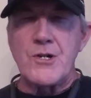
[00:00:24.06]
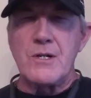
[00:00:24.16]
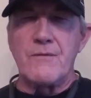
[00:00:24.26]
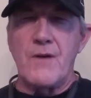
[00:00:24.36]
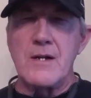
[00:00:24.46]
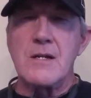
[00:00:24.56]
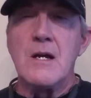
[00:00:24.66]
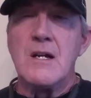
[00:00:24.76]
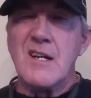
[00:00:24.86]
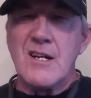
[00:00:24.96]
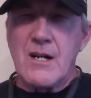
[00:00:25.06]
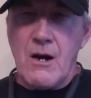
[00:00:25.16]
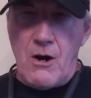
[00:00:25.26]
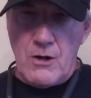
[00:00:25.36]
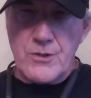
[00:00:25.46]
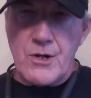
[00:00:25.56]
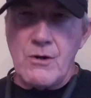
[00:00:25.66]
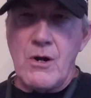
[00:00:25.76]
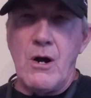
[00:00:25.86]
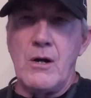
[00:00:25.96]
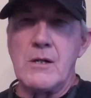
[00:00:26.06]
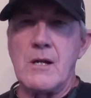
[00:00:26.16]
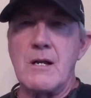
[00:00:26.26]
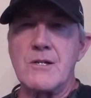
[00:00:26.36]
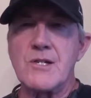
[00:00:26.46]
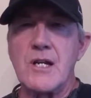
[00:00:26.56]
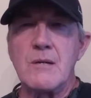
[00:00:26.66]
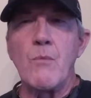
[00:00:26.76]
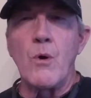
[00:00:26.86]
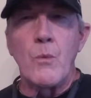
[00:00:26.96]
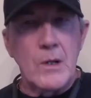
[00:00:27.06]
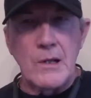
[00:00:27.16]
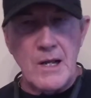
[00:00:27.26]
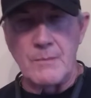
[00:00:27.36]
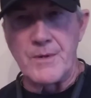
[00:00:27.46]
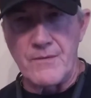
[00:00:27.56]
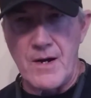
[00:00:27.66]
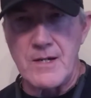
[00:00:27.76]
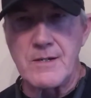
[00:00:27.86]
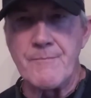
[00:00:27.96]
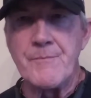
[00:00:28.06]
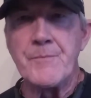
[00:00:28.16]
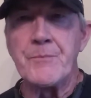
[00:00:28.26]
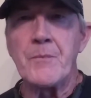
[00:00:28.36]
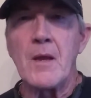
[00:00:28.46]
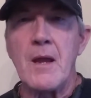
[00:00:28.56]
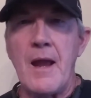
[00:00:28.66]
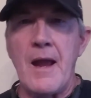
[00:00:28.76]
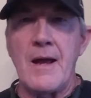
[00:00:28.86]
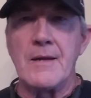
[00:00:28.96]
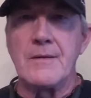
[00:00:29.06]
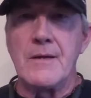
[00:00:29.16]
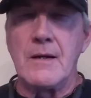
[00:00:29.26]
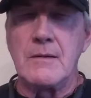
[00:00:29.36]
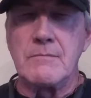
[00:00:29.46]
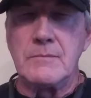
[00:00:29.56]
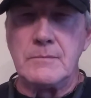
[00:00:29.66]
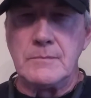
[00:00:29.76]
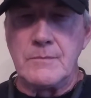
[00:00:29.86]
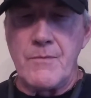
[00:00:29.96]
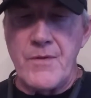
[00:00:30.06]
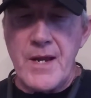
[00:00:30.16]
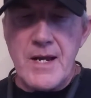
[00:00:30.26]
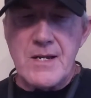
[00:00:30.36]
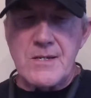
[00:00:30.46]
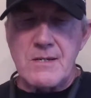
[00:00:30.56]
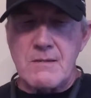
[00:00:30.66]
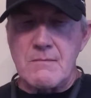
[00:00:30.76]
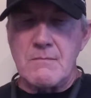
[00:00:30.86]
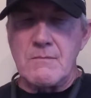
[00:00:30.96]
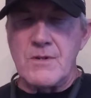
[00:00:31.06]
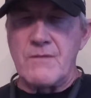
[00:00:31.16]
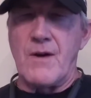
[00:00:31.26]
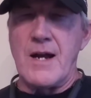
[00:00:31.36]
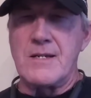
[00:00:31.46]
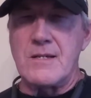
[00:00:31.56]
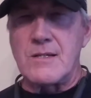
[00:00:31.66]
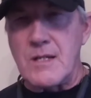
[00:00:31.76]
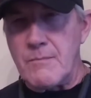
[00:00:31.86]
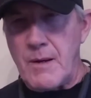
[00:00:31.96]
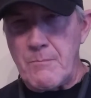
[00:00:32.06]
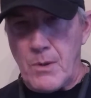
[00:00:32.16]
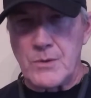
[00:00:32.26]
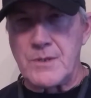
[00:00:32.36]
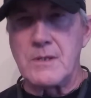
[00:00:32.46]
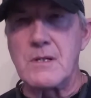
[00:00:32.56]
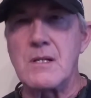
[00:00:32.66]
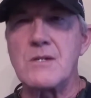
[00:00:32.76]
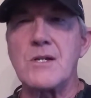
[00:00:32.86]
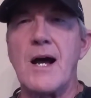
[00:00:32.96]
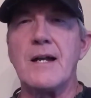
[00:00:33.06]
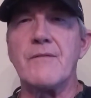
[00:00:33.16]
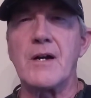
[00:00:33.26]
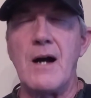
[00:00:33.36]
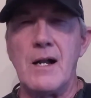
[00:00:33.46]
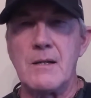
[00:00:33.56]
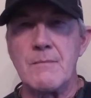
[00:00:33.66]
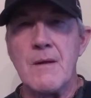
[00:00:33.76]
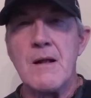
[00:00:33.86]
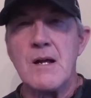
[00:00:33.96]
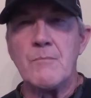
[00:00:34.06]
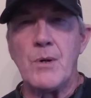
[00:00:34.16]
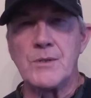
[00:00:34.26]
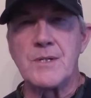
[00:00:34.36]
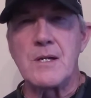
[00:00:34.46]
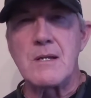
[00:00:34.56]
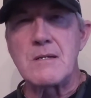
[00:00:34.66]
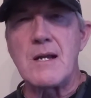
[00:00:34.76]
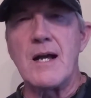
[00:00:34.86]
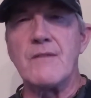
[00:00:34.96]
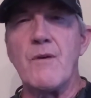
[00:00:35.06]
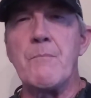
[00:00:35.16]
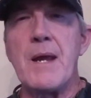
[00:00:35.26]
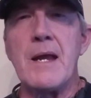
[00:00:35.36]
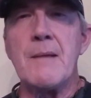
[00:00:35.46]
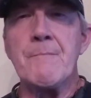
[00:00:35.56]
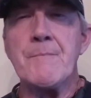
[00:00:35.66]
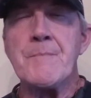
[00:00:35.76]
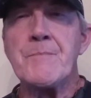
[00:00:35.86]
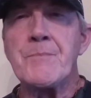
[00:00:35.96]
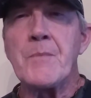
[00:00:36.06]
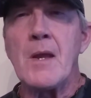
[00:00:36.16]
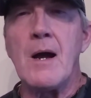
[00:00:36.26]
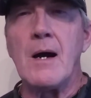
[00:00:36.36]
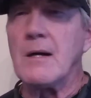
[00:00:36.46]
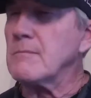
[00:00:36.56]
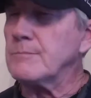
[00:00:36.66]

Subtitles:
device, also called a Skidmore-Wilhelm device. And these devices can be bolted to the side of a column, bolted to the side of a beam, a